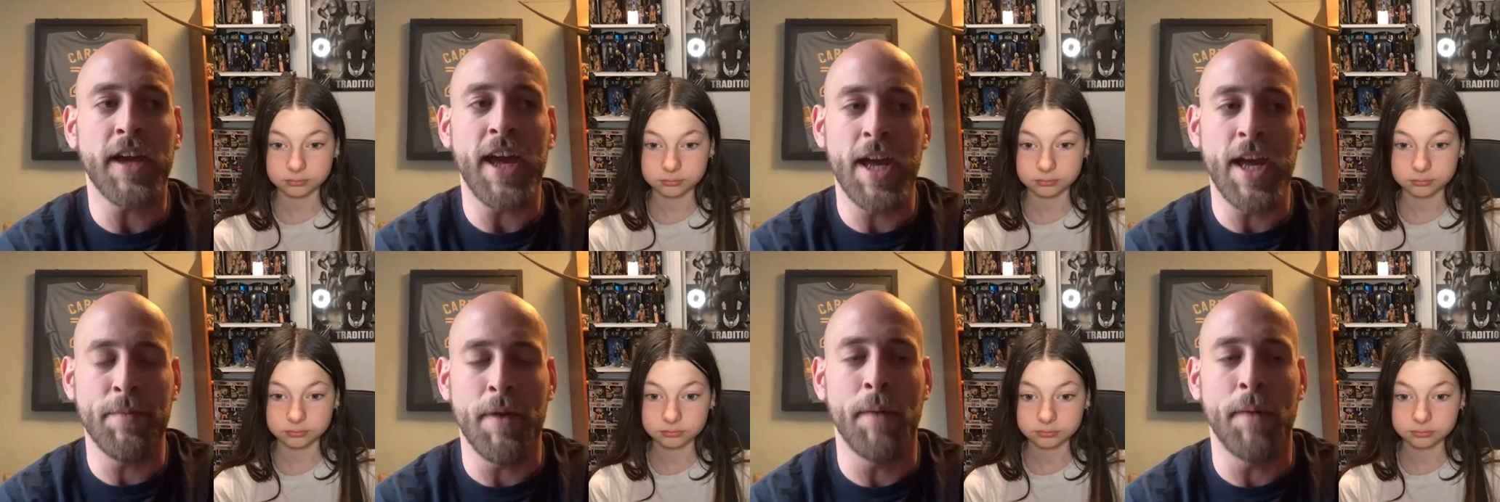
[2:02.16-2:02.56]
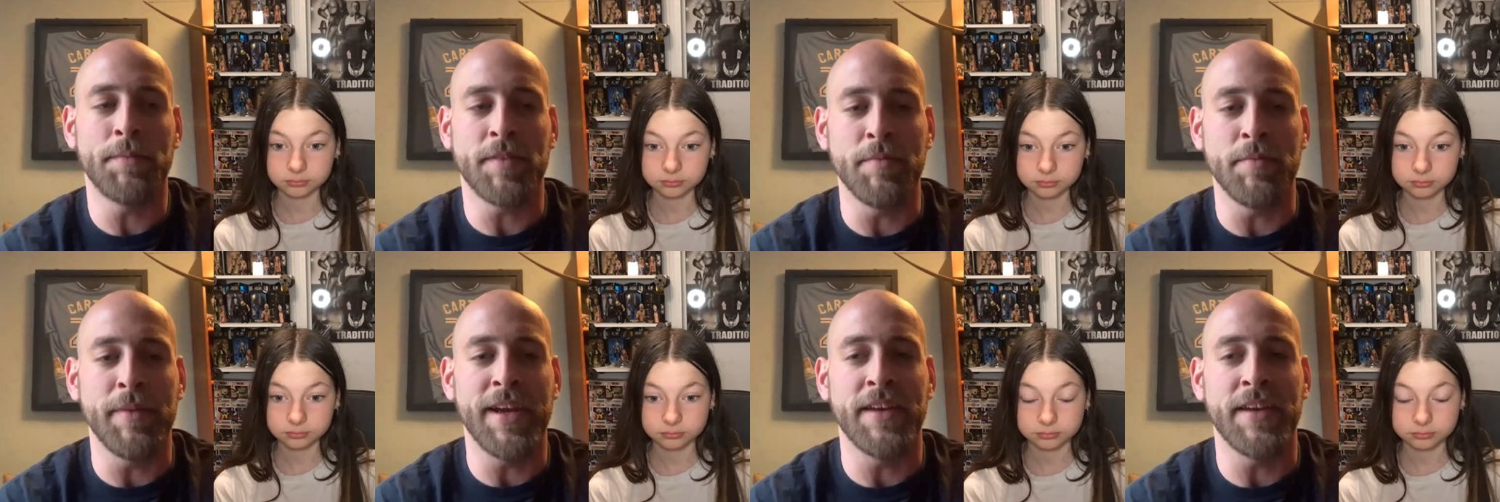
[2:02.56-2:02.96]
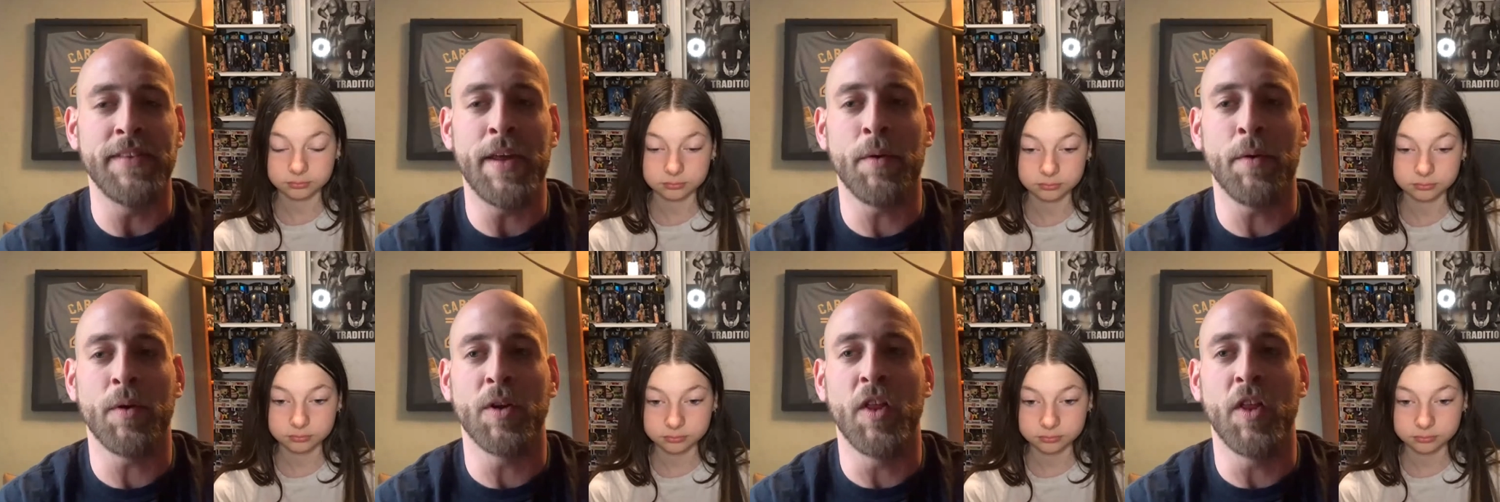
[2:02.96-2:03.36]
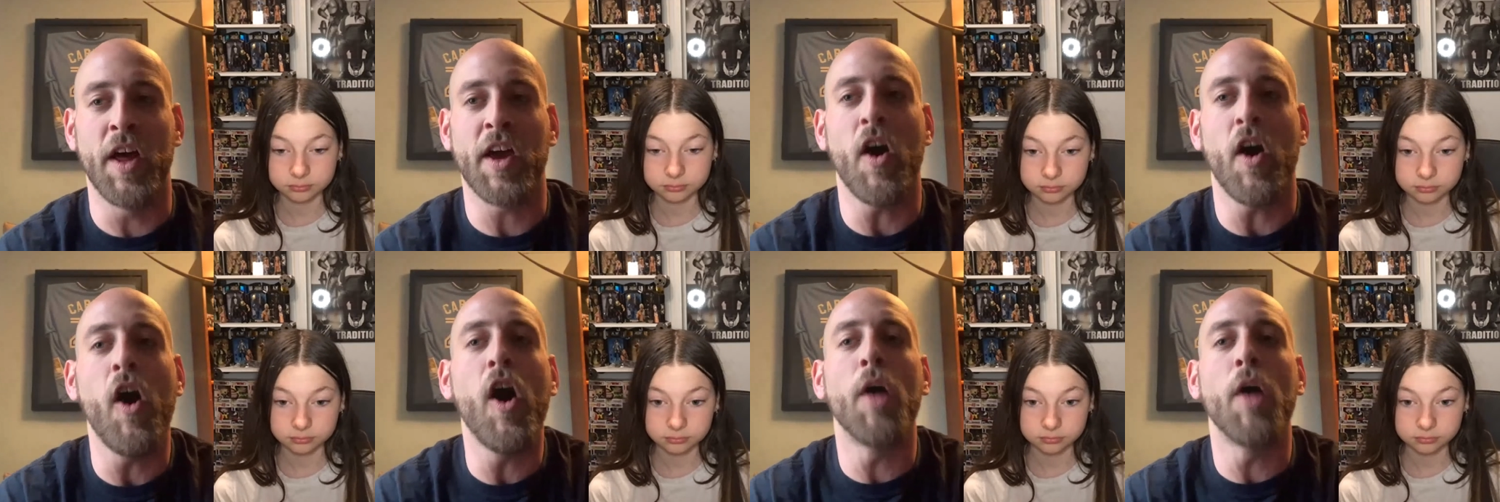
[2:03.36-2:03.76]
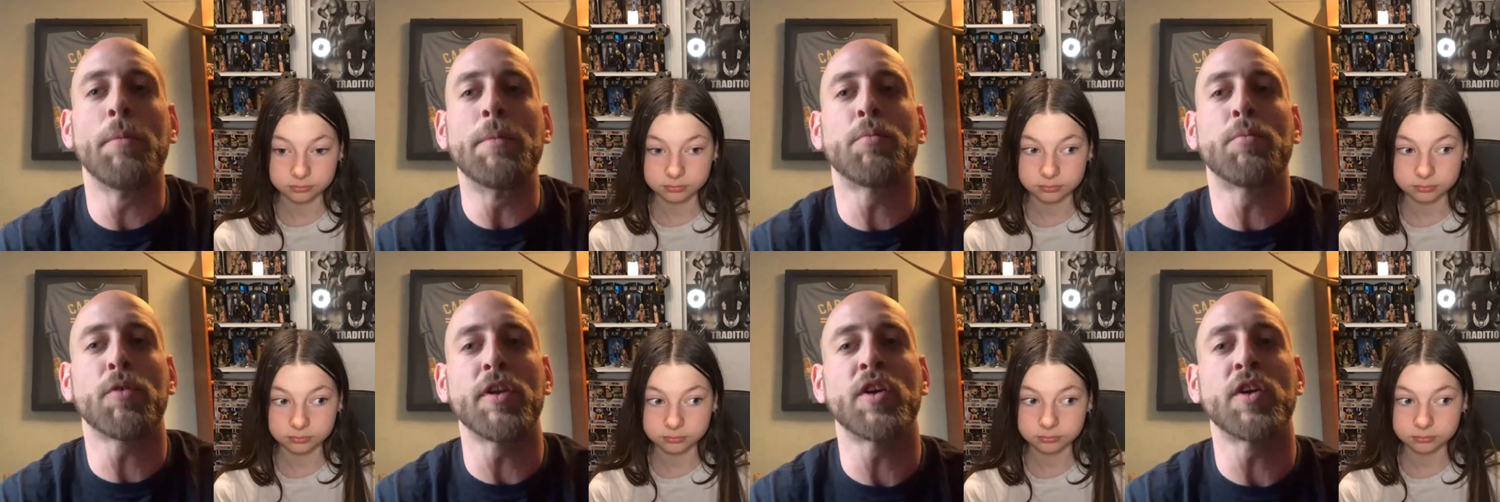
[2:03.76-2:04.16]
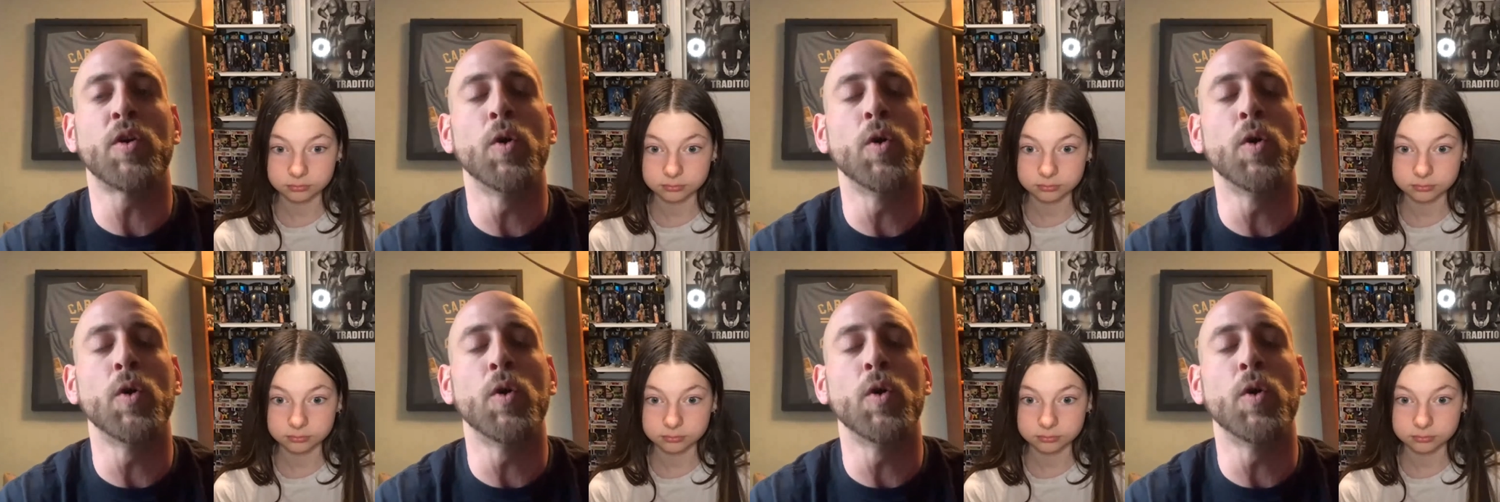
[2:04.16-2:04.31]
Speaker 1: came up to me and they were like, "Oh, it'd be pretty